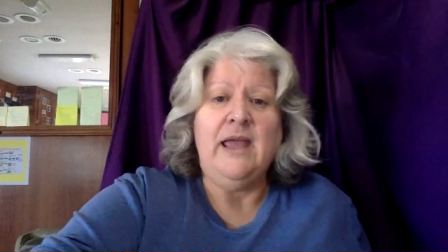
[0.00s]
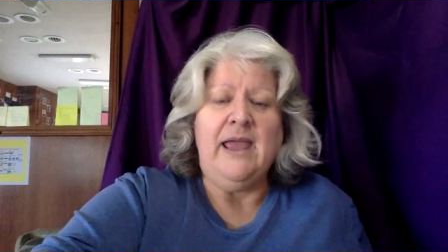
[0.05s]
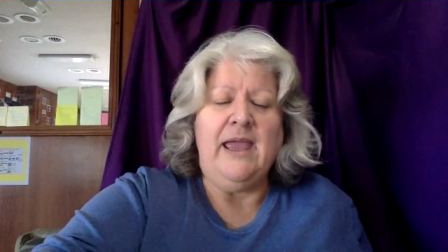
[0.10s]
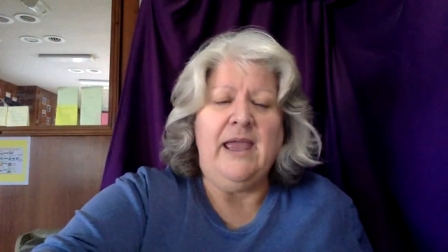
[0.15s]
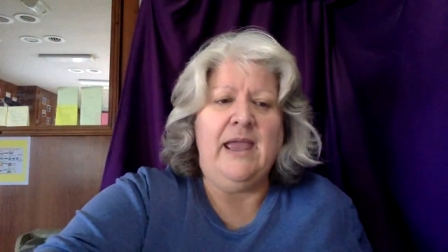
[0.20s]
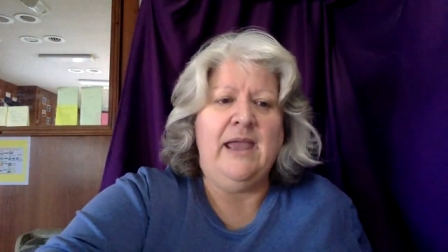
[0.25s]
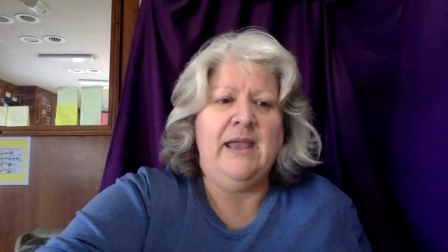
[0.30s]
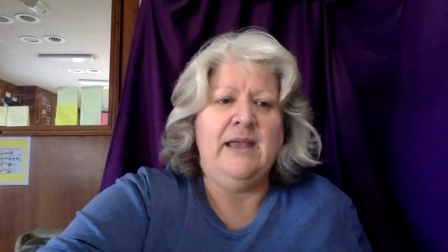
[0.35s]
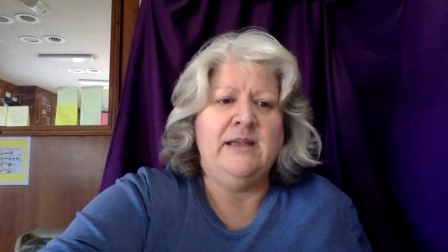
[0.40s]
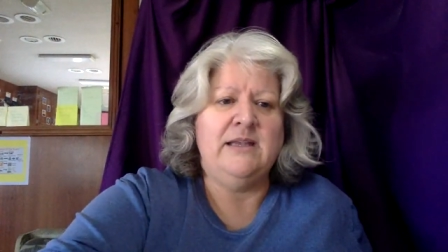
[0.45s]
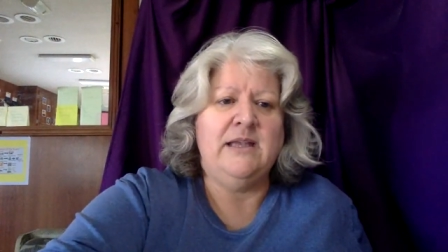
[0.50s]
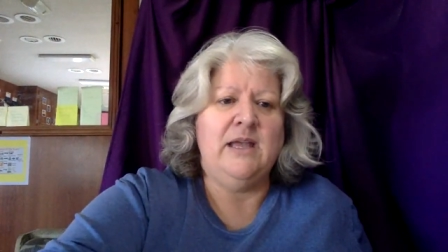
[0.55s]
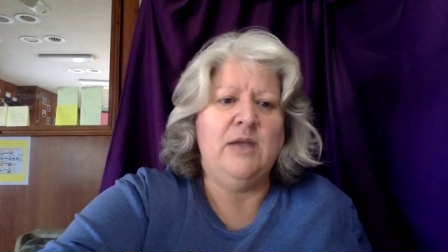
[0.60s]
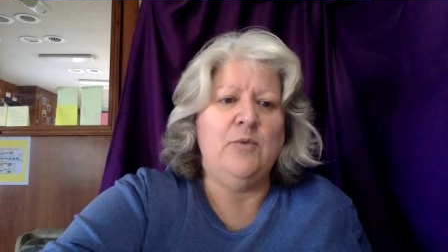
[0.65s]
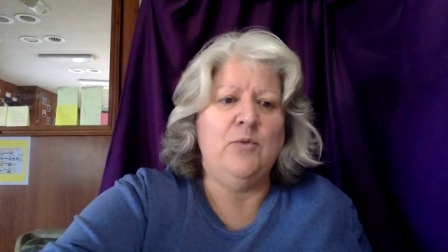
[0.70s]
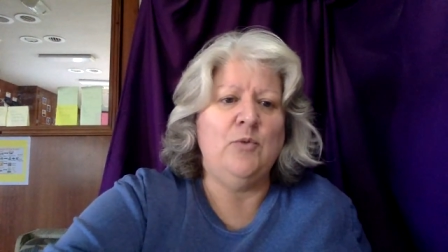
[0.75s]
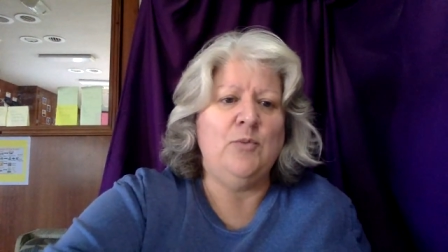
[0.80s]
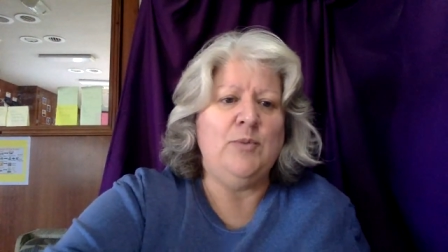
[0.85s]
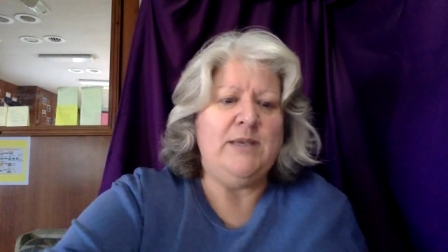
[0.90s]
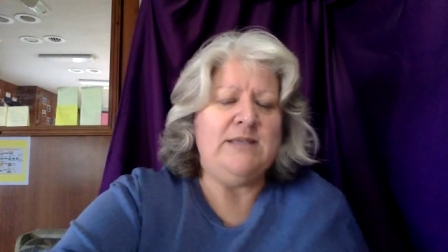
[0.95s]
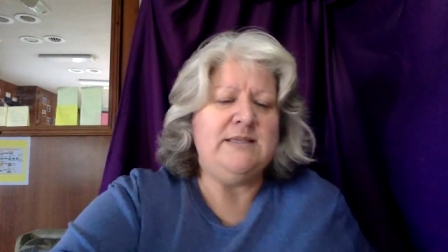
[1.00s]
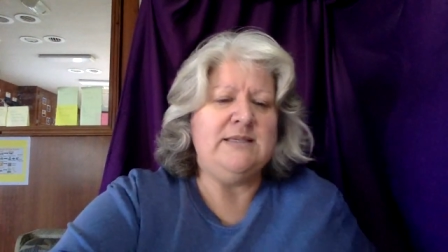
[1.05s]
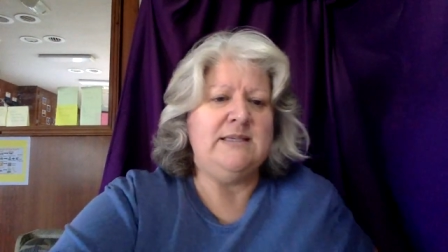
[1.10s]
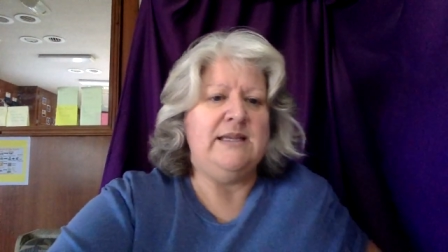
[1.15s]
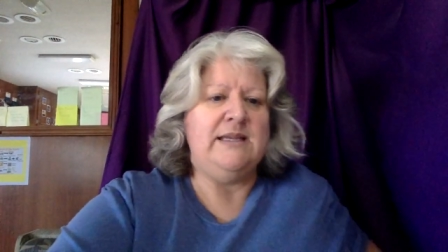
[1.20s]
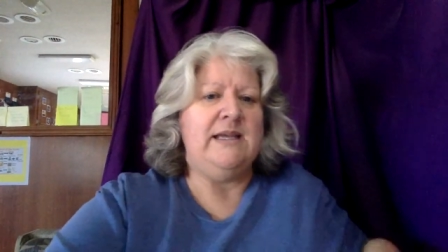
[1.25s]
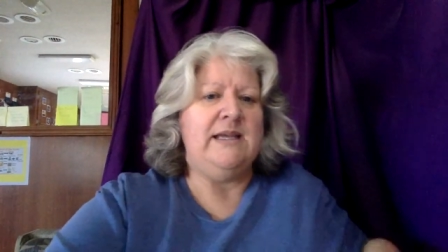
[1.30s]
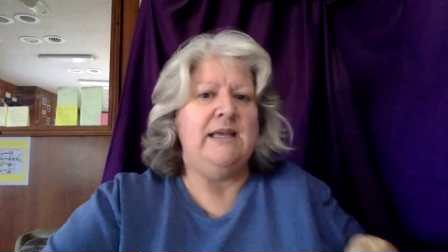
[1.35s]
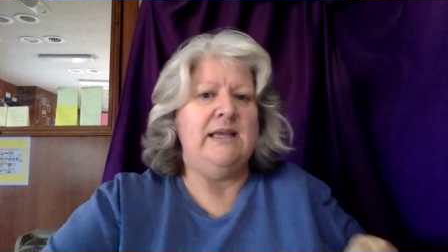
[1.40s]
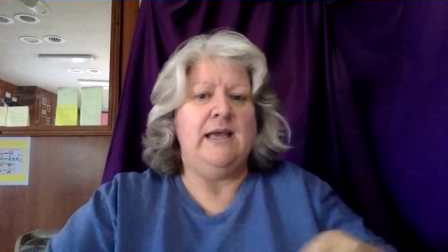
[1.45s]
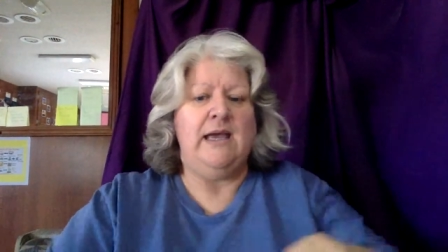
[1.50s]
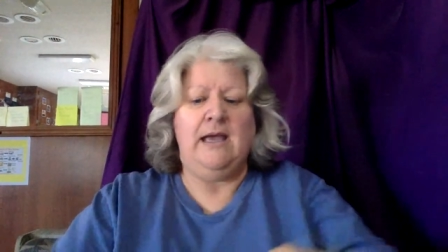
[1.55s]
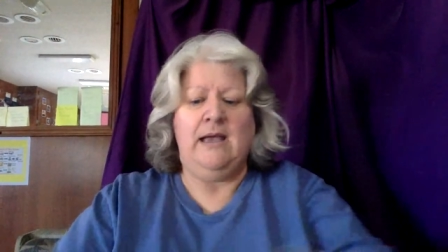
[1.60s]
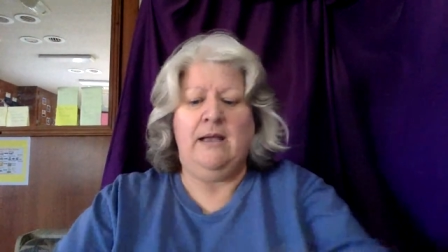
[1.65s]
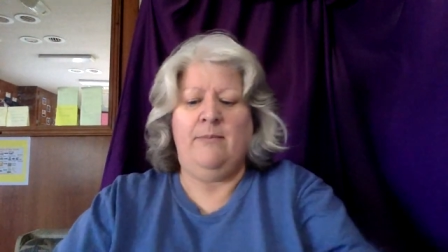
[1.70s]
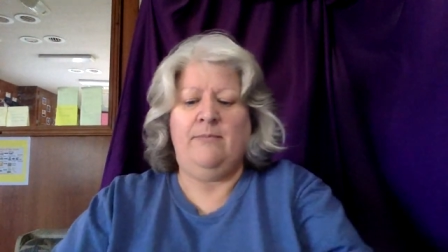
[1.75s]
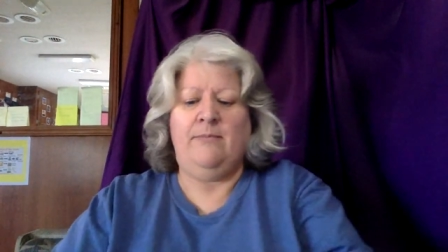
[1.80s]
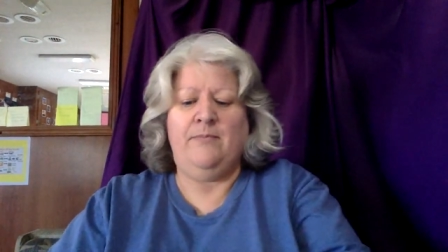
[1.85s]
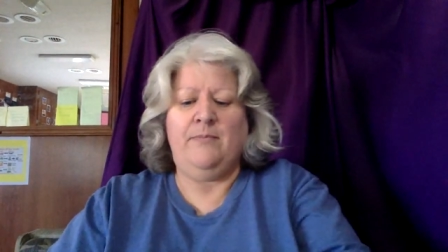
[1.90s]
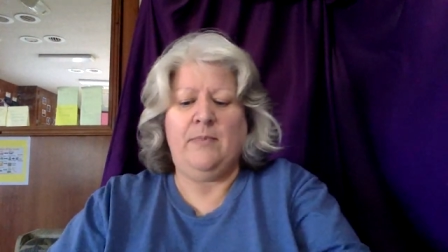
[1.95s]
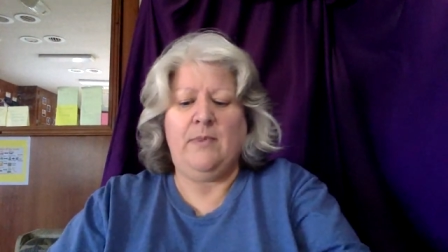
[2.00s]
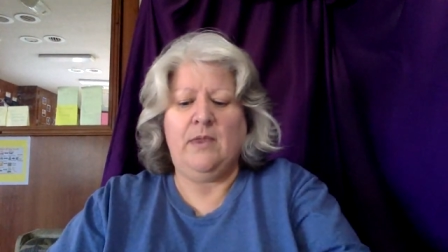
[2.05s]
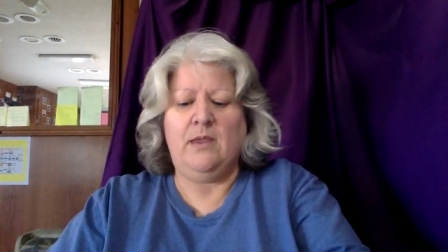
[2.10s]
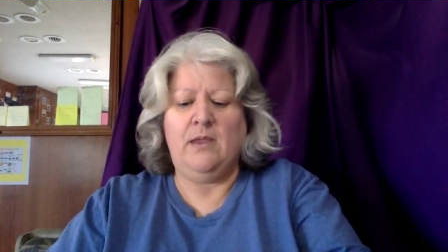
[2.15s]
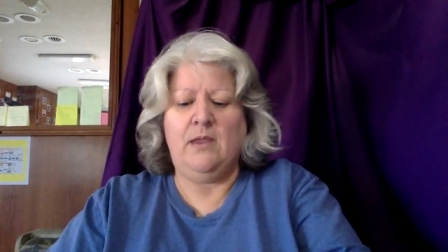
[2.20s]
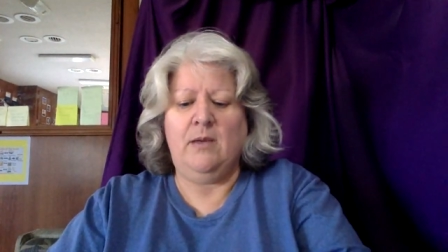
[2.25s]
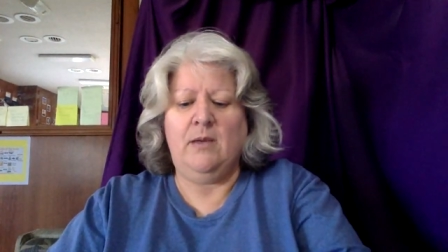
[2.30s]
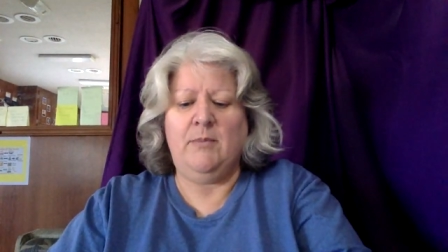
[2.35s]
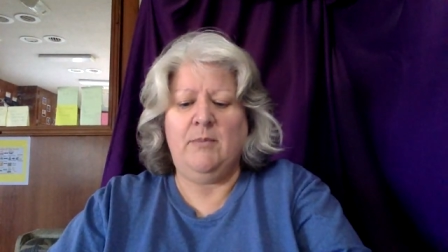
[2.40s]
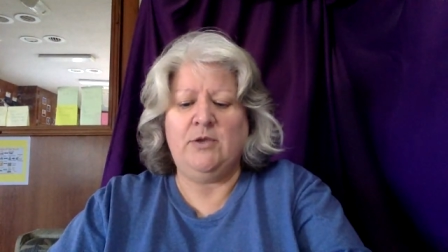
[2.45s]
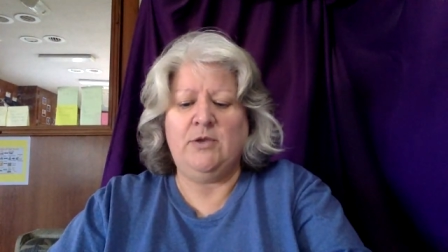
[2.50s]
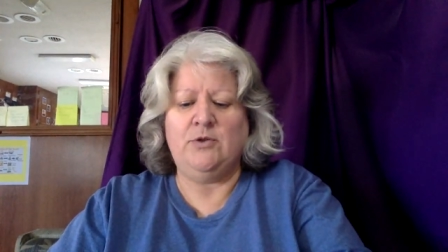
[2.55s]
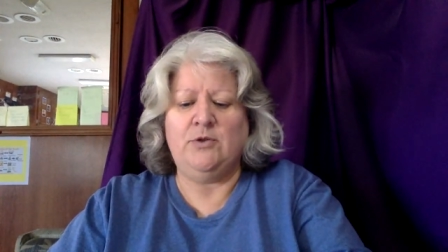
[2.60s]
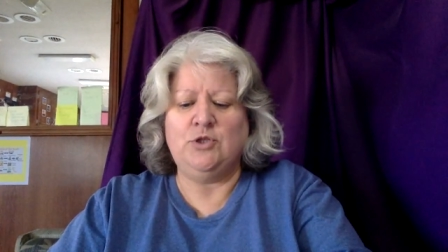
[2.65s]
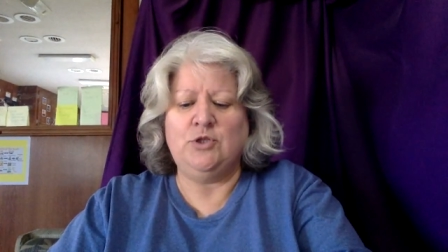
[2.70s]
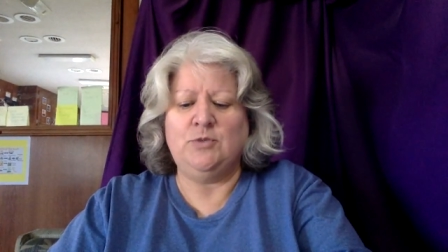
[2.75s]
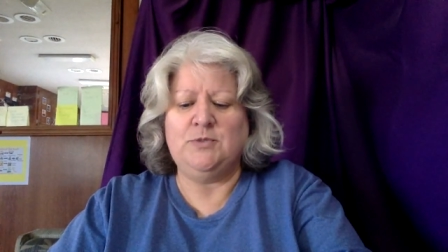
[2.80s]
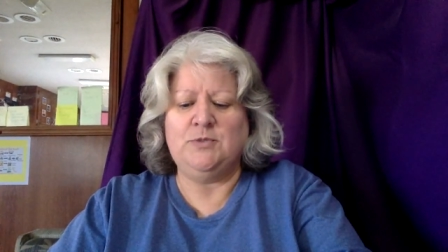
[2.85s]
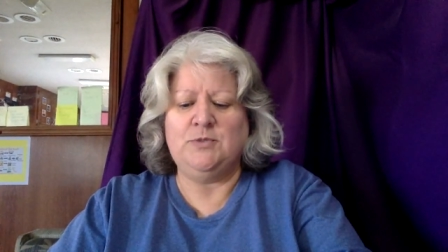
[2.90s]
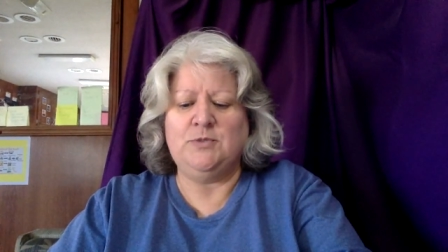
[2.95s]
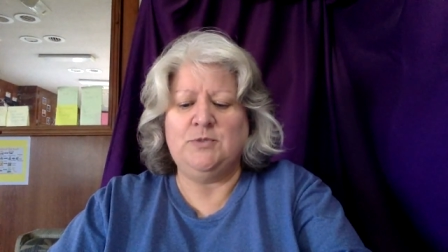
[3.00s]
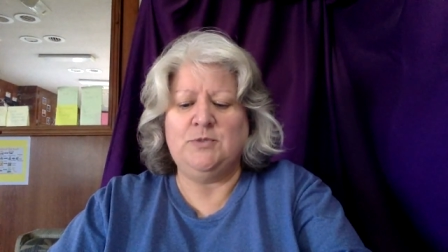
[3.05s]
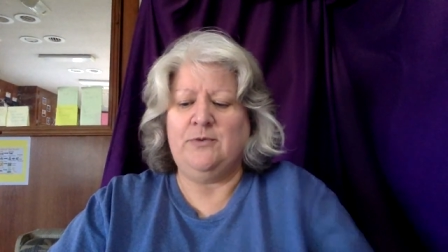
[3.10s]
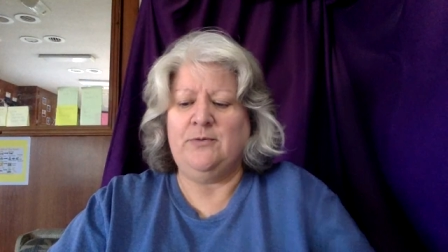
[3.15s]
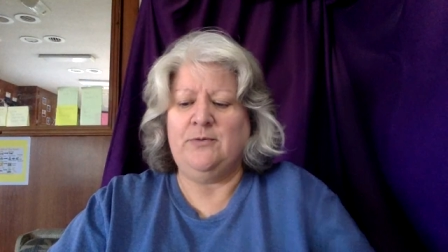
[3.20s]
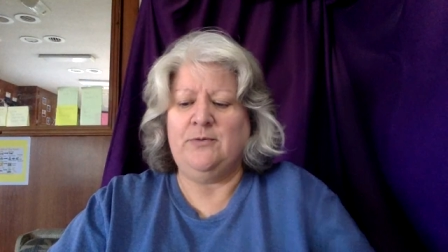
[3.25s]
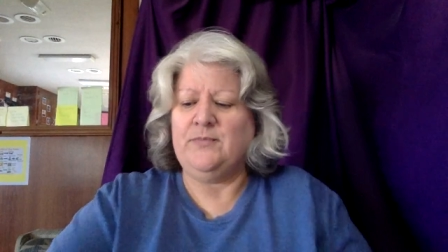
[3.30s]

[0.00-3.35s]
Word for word: and it will be sitting on my YouTube channel.